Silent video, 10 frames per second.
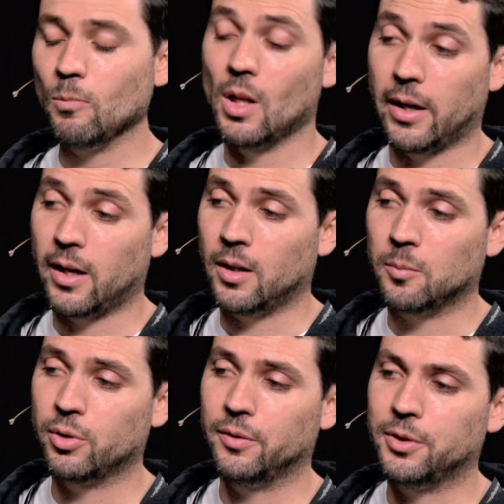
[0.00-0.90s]

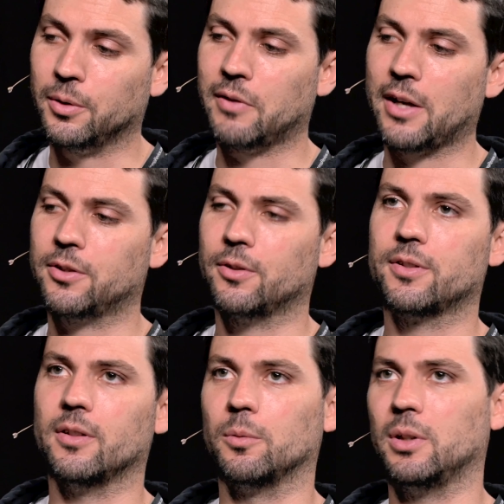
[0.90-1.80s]
And prove to investors
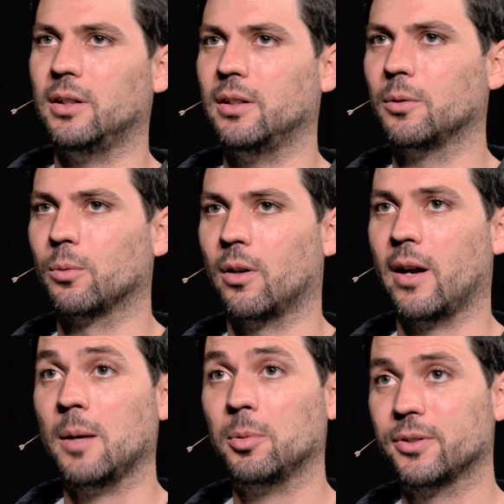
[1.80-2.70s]
that we were
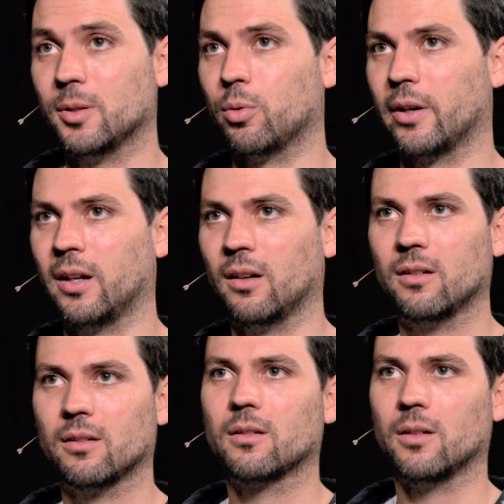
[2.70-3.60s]
able to bring
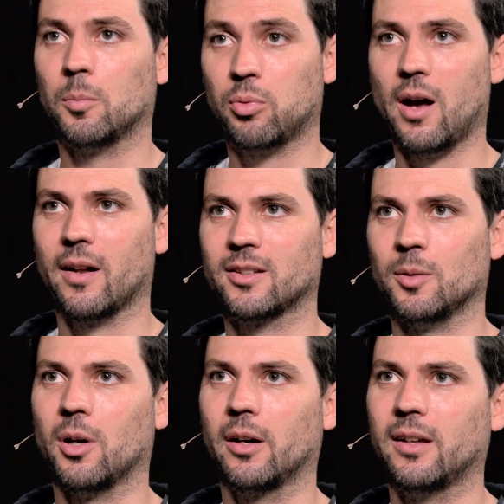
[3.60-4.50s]
a product to
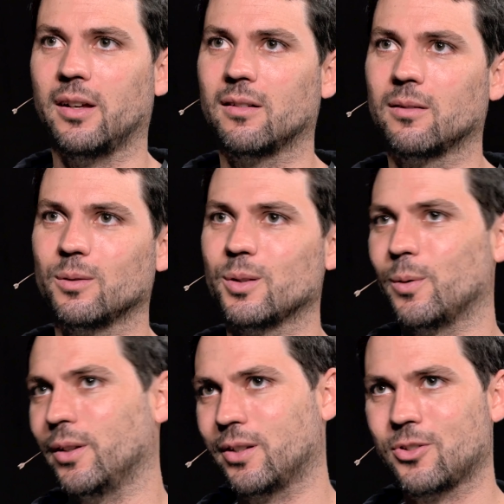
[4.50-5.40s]
market. We
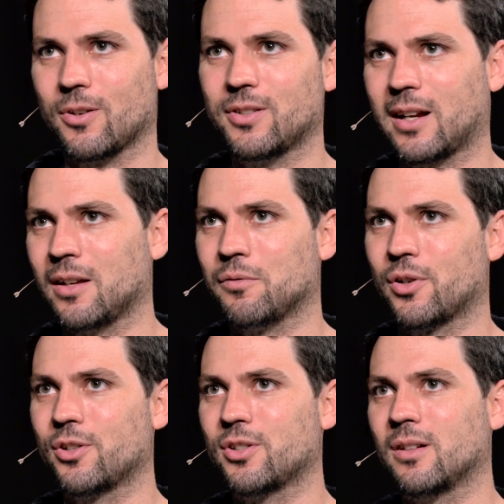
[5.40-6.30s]
released our second
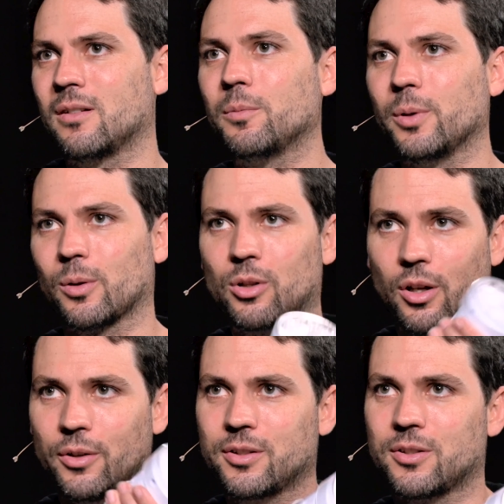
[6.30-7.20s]
version. We were
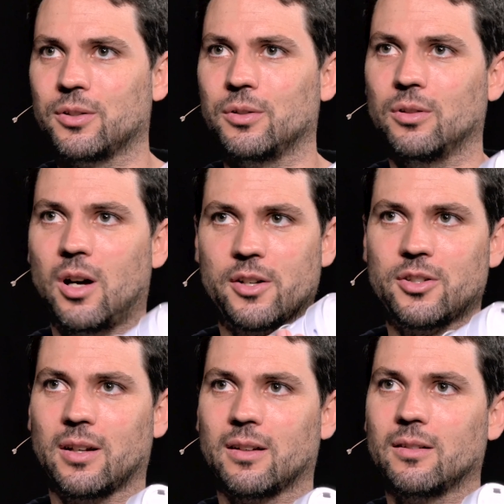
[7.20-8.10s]
close to
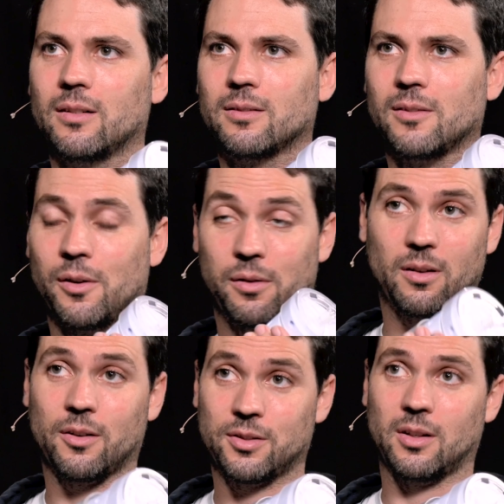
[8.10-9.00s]
launching
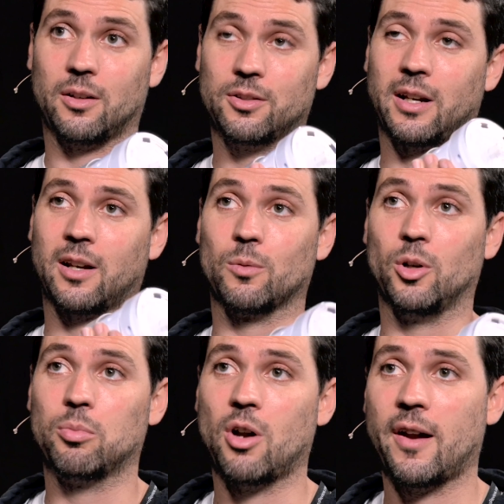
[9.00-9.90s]
our second
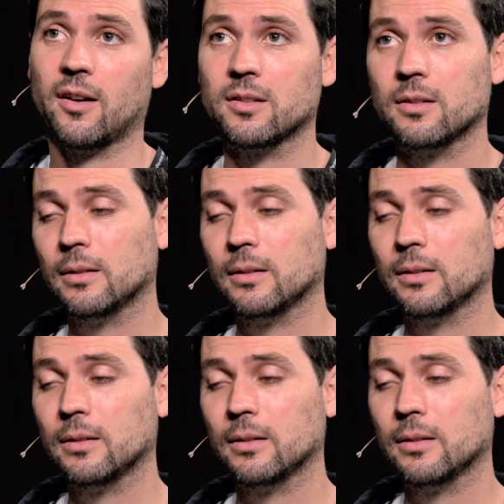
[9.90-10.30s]
real product.